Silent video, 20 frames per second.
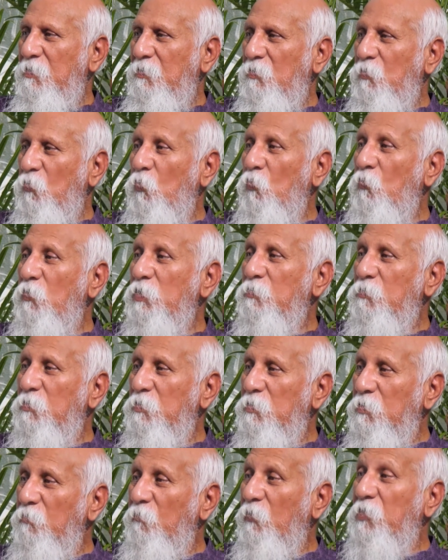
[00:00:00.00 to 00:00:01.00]
What
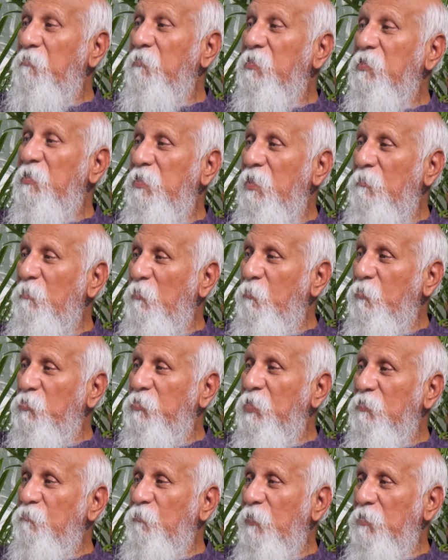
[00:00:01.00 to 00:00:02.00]
was the name of
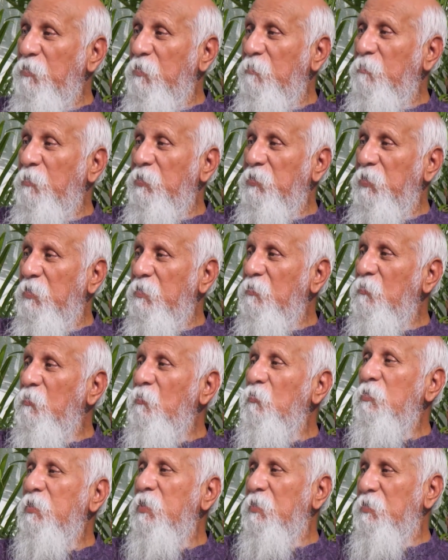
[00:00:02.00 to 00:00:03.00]
Buddha's father, mother,
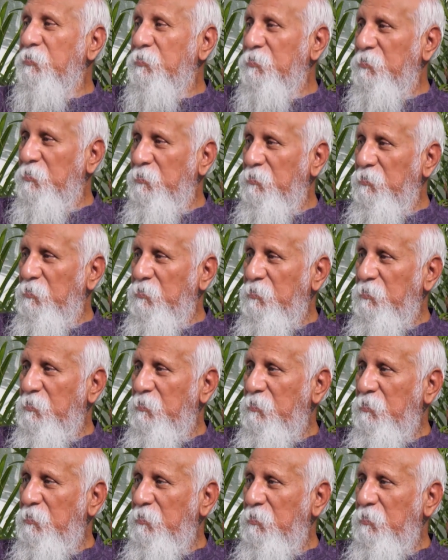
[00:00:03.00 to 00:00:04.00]
who cares?
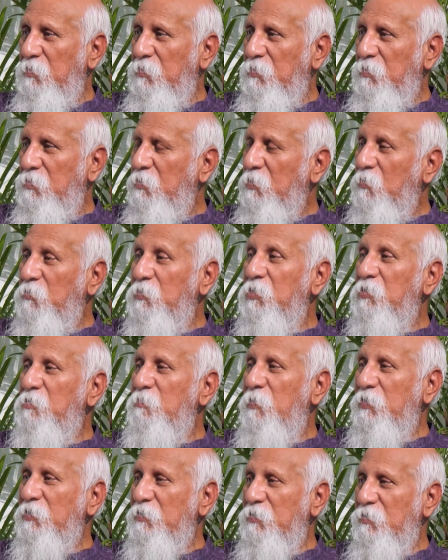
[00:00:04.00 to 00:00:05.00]
How does it
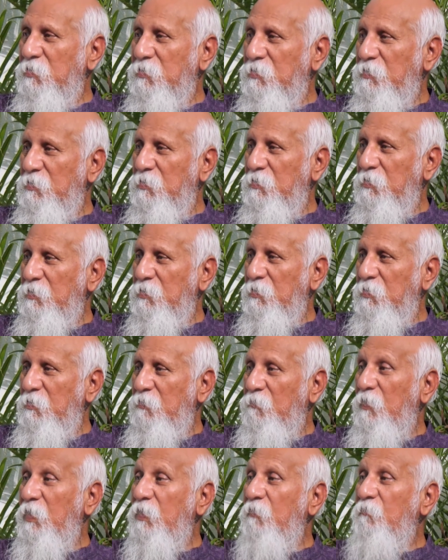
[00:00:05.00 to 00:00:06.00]
matter?
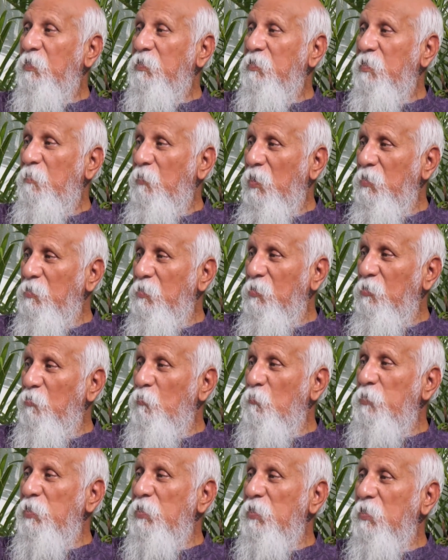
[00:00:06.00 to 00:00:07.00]
Where was he born, in
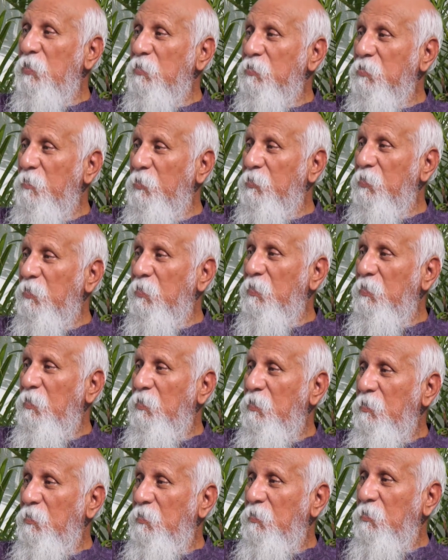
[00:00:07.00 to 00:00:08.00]
Lumbini or some other
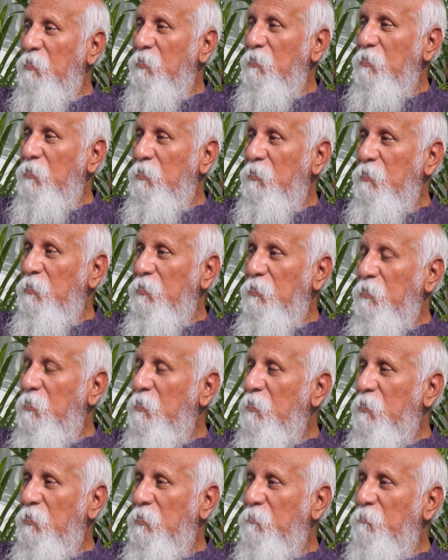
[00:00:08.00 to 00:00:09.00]

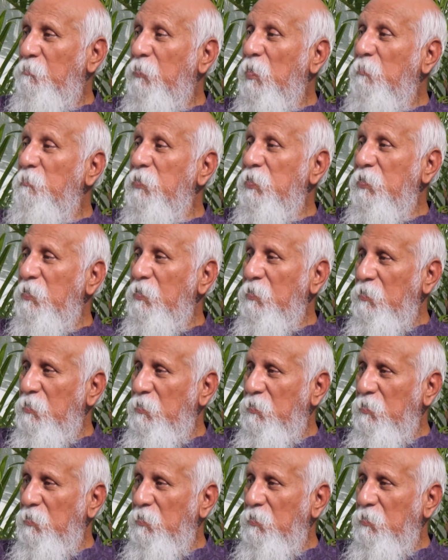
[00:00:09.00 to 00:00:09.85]
Bambini?